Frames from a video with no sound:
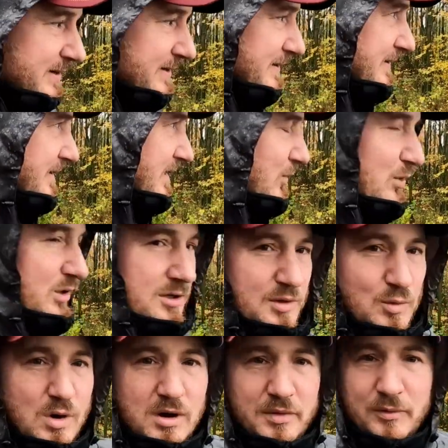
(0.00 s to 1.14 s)
Uh, we're
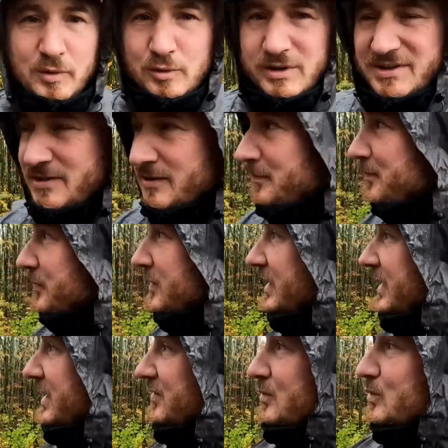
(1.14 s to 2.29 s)
gonna walk through it.
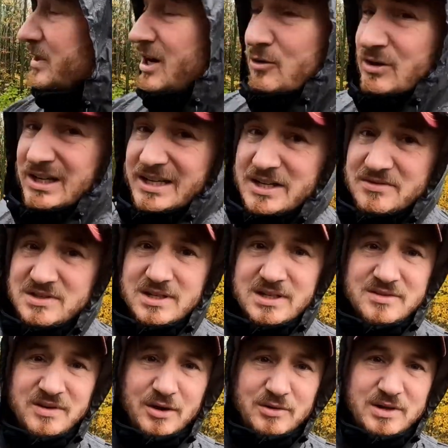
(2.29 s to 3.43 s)
Even without leaves,
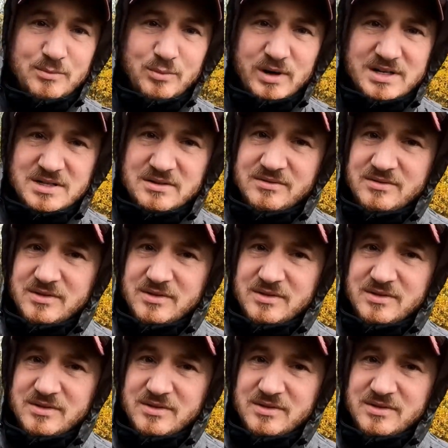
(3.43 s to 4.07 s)
it's very impressive.